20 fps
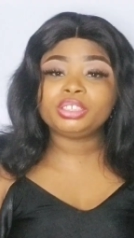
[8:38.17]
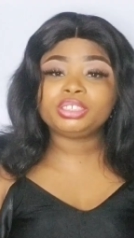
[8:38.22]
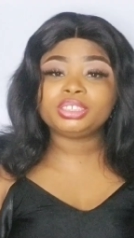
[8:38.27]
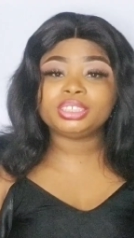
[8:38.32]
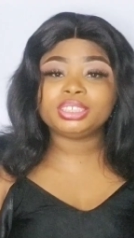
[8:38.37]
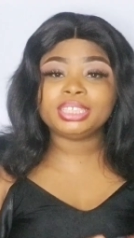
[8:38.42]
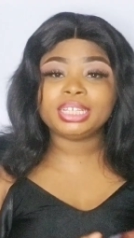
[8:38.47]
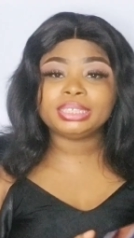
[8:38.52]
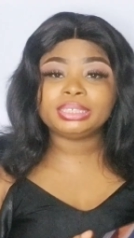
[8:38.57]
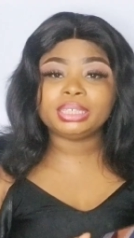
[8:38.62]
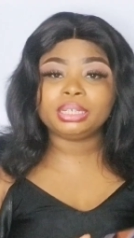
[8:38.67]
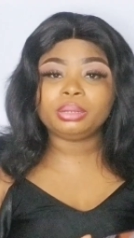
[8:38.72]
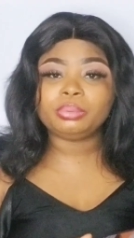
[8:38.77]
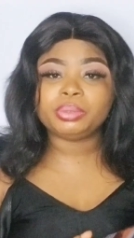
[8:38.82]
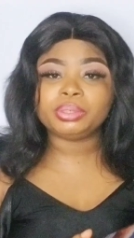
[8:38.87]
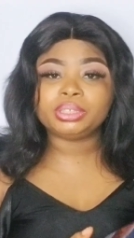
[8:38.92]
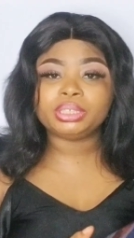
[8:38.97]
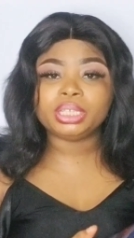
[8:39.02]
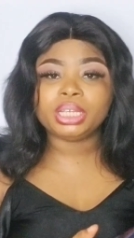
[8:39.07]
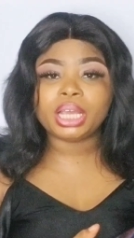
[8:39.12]
on to the next
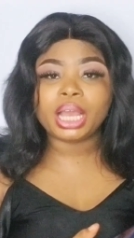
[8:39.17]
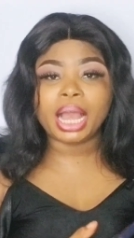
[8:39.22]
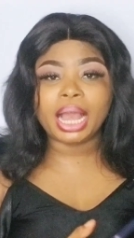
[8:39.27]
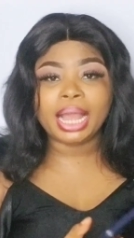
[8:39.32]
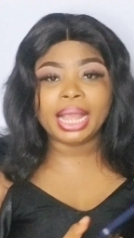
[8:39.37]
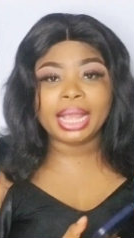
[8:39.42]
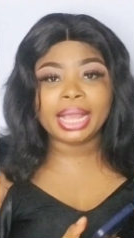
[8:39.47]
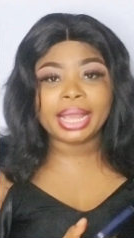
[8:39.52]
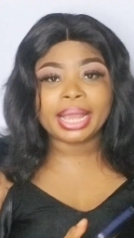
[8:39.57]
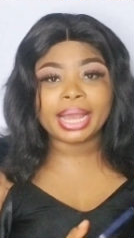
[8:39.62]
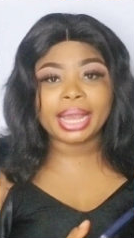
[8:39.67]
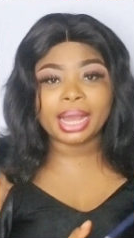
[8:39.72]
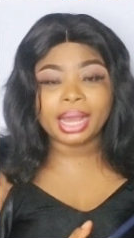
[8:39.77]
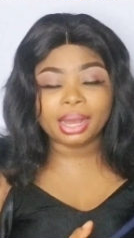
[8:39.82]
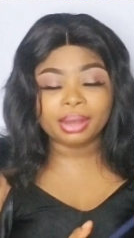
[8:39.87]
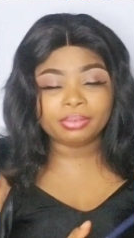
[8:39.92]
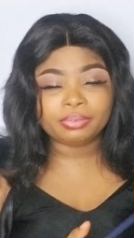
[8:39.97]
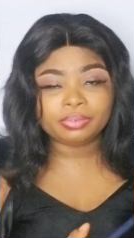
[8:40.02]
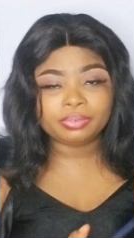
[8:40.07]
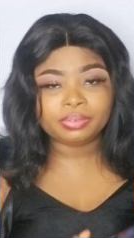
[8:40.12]
celebrity i
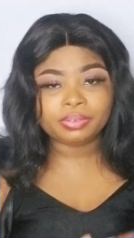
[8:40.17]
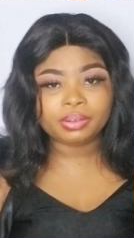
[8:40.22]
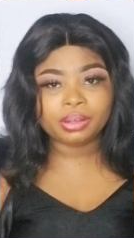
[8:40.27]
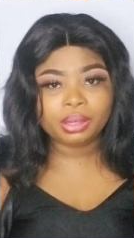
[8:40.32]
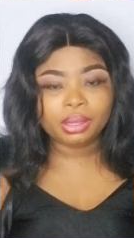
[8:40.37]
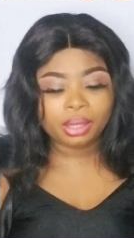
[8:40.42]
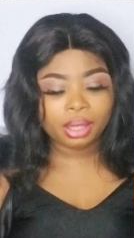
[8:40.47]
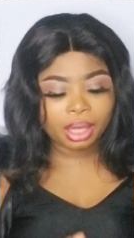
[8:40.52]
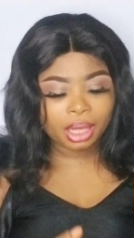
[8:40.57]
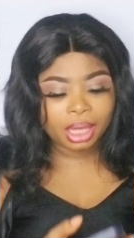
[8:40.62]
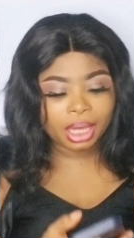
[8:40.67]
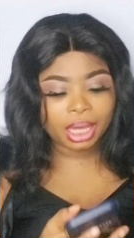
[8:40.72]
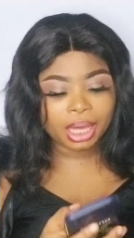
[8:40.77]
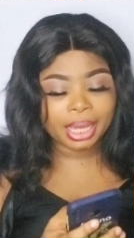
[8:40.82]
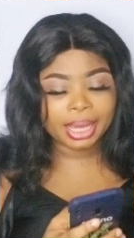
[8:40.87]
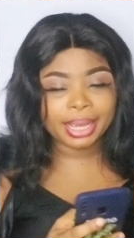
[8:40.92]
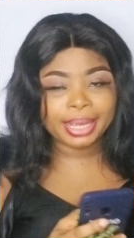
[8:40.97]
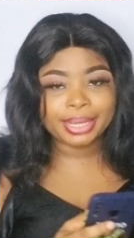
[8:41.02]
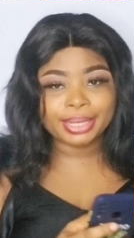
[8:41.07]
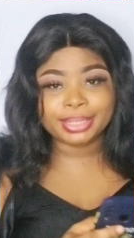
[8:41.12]
have
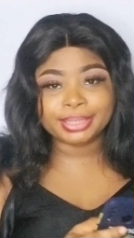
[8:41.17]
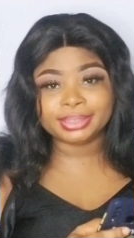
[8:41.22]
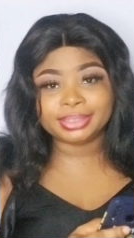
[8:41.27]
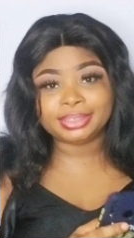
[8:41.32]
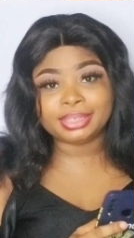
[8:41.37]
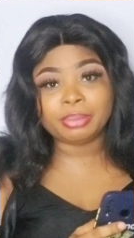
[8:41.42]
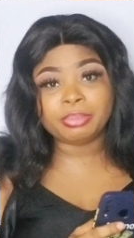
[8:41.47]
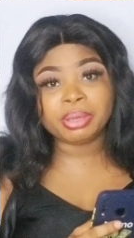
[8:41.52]
here is